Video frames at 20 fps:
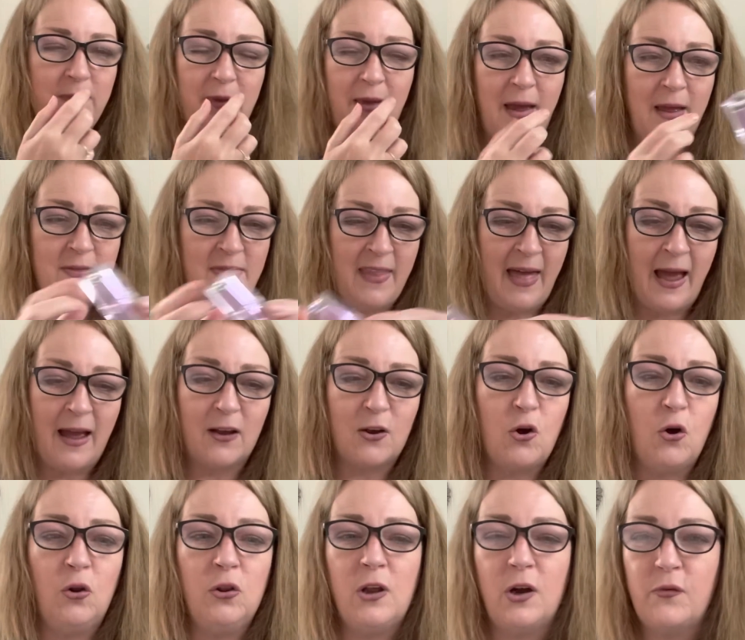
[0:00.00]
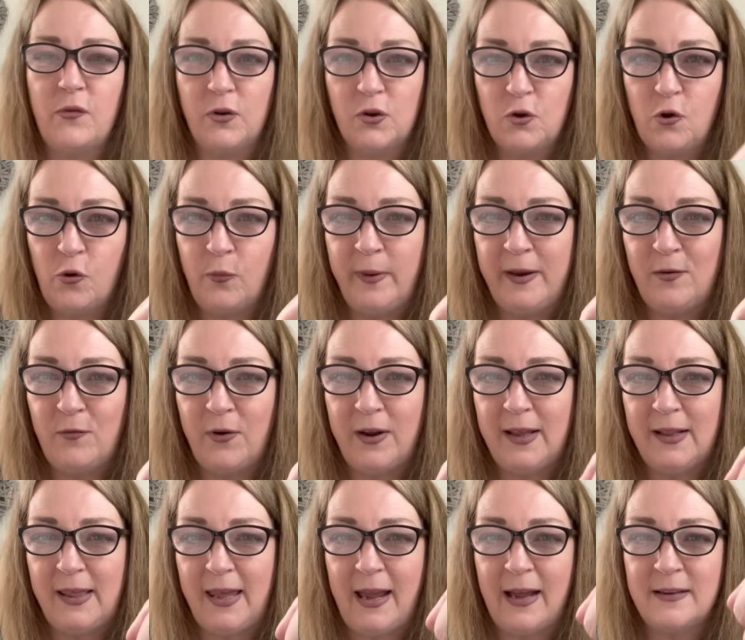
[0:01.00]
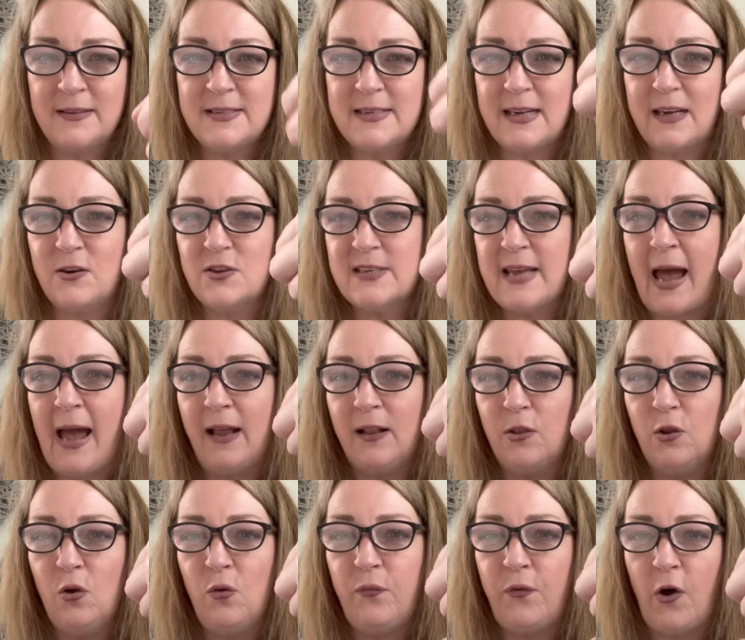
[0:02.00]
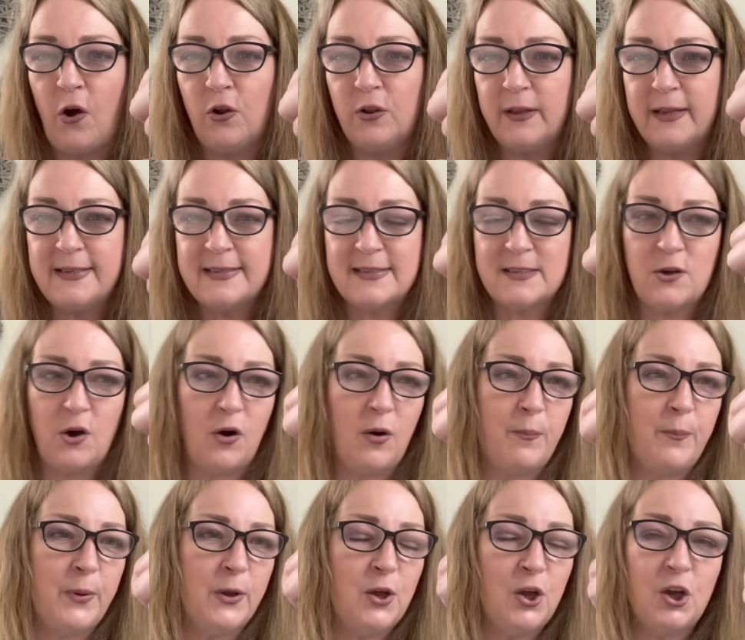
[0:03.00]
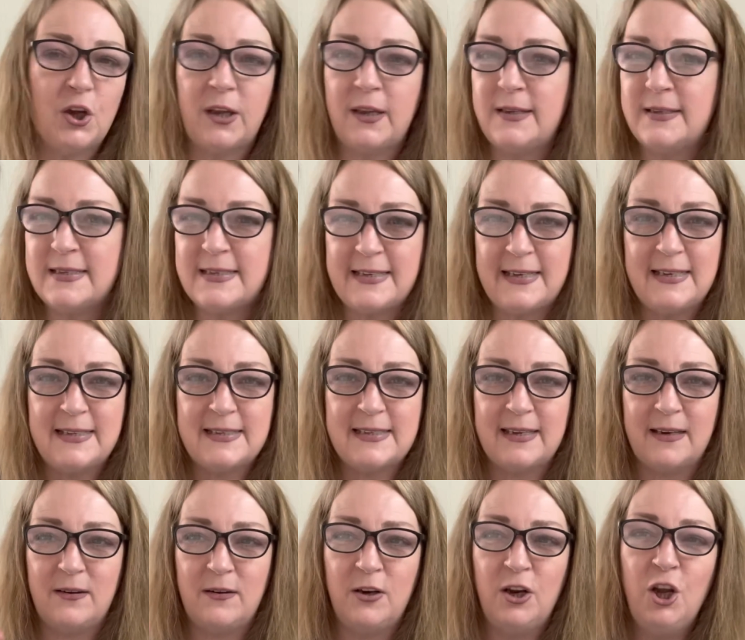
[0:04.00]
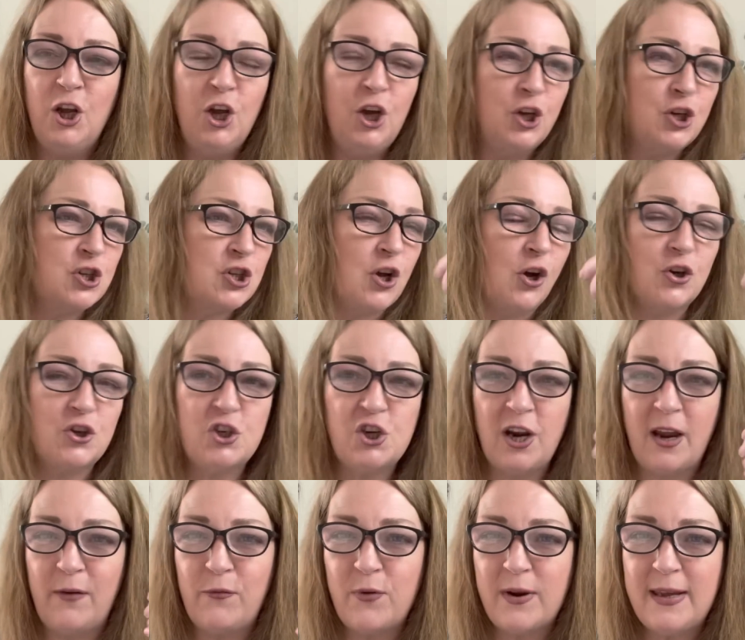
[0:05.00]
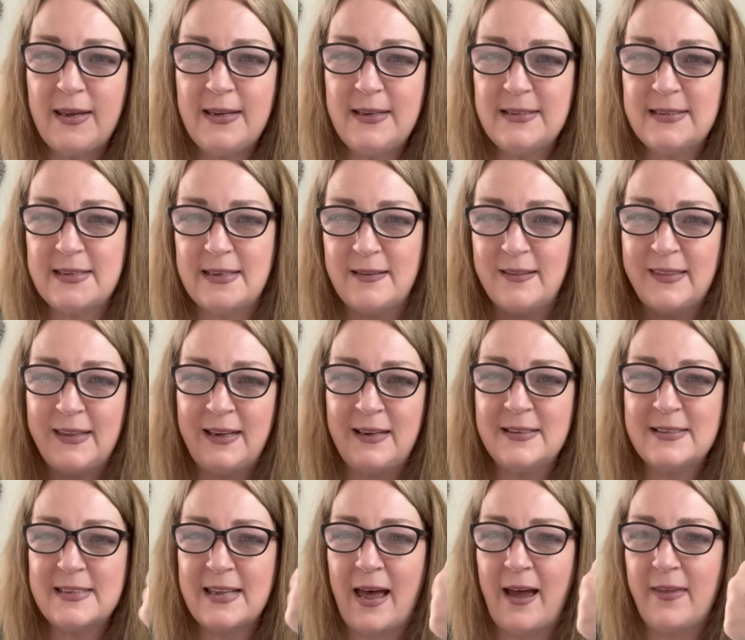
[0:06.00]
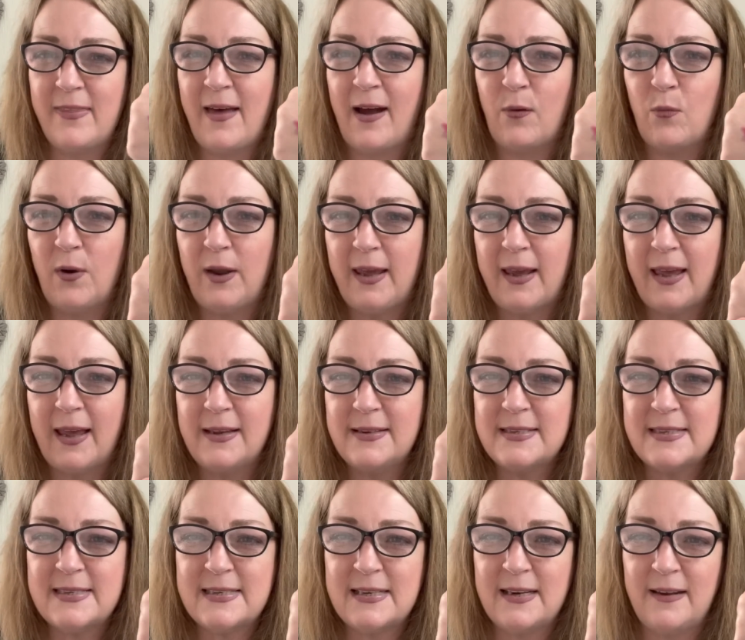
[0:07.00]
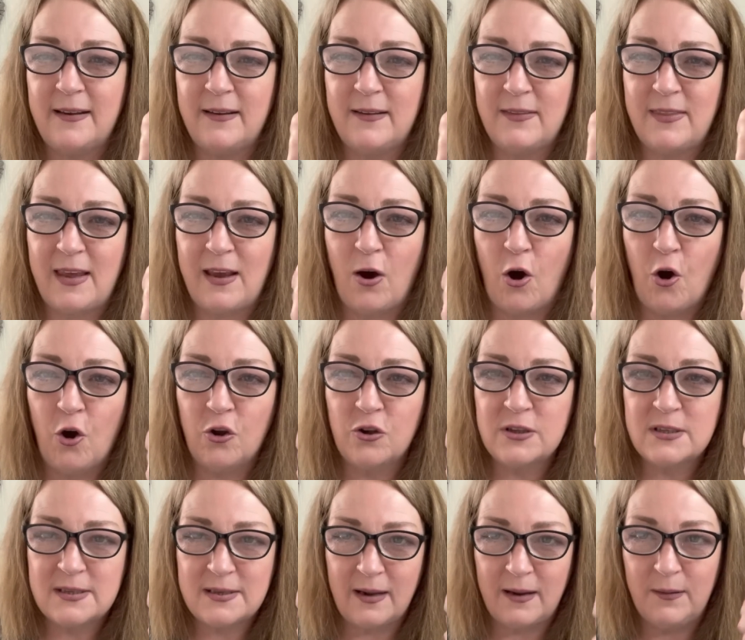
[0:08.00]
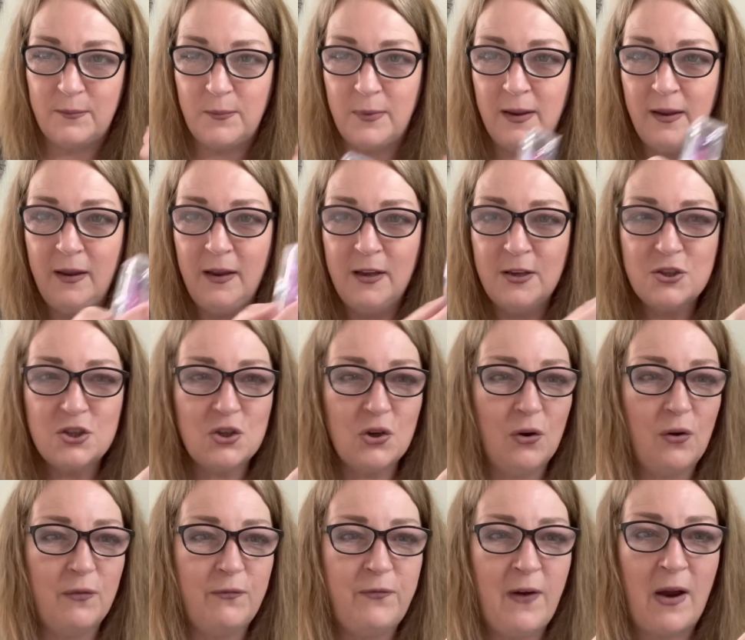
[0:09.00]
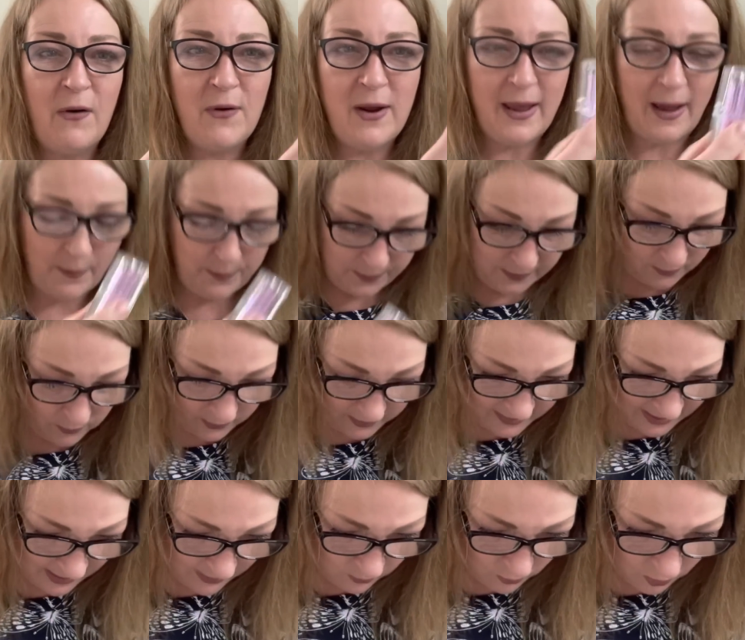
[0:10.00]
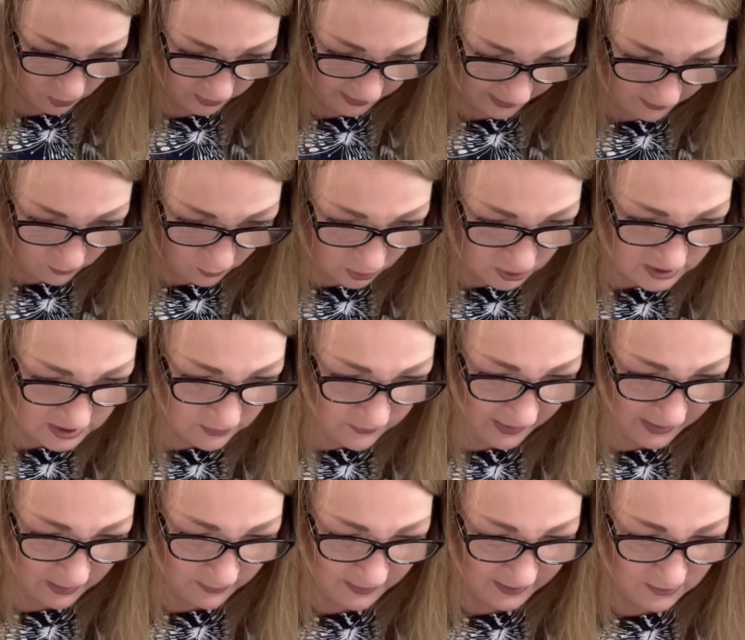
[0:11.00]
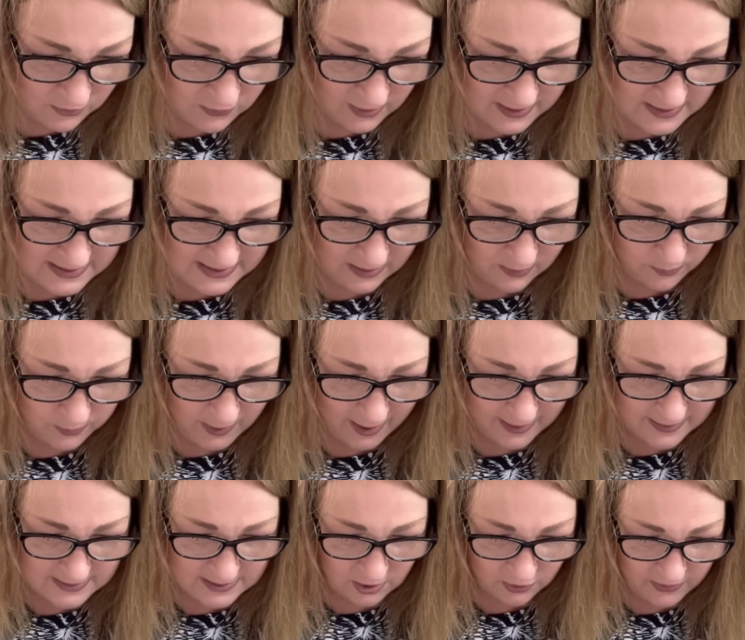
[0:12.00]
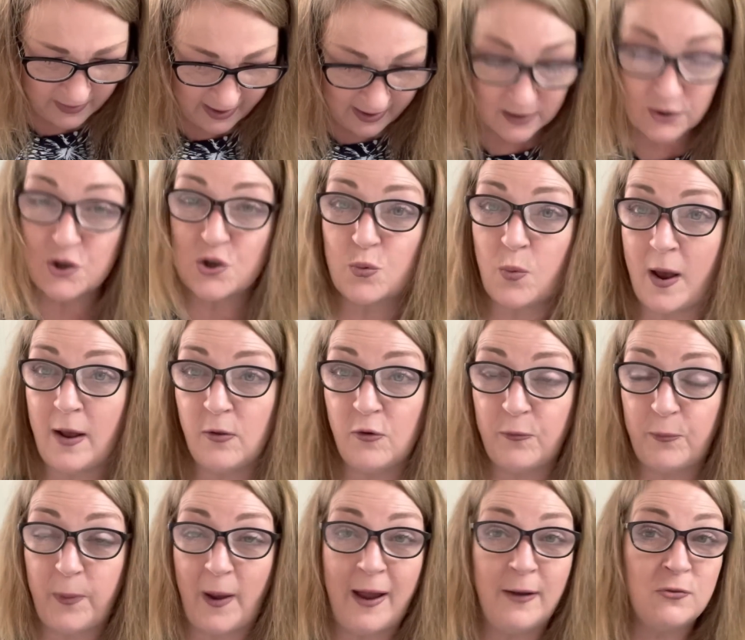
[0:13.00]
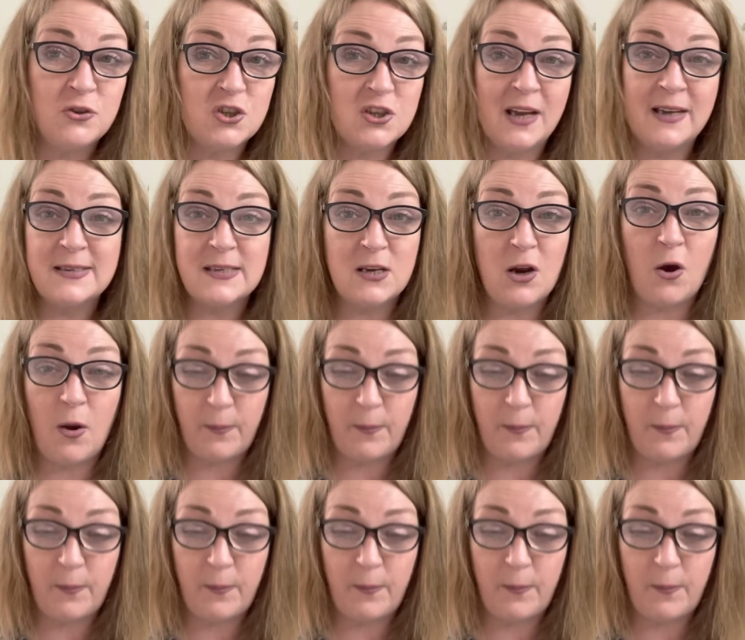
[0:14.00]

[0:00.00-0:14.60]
that colour will come in really handy, because I love all this sort of burgundies and sort of cherries and things like that when it gets to the autumn. So very happy with that one. And what's the recommended retail price on that? £12. So that's not a